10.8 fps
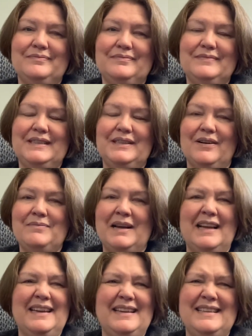you know, I'm
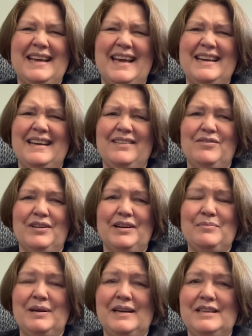not into editing very
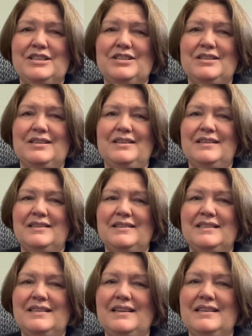much. You know,
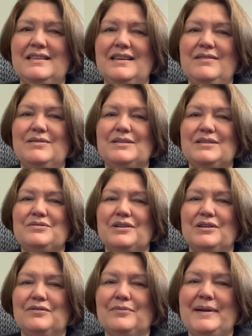it was a
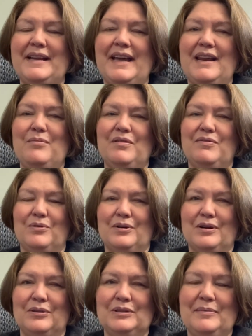struggle for me to edit before,
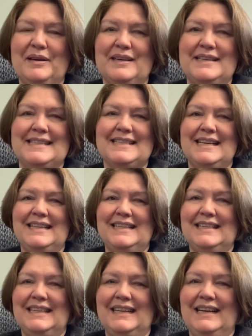only because
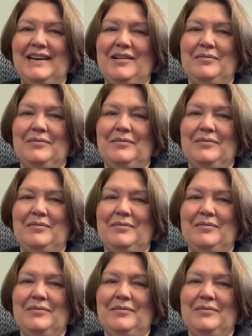I